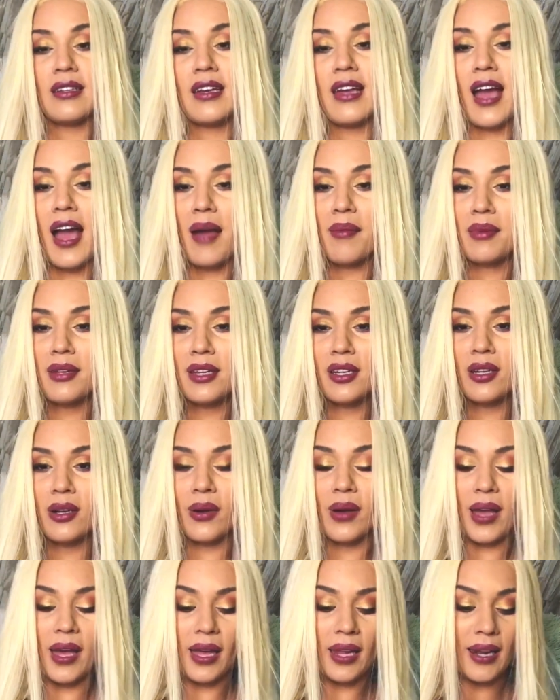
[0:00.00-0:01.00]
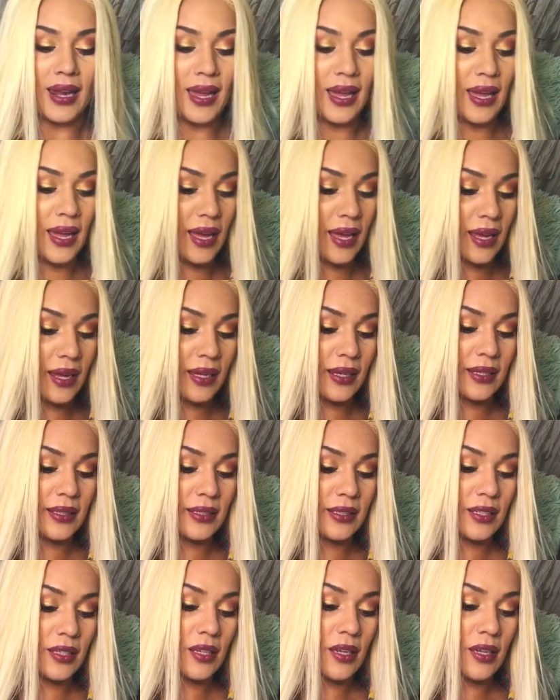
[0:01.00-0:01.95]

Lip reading: I'm gonna go ahead and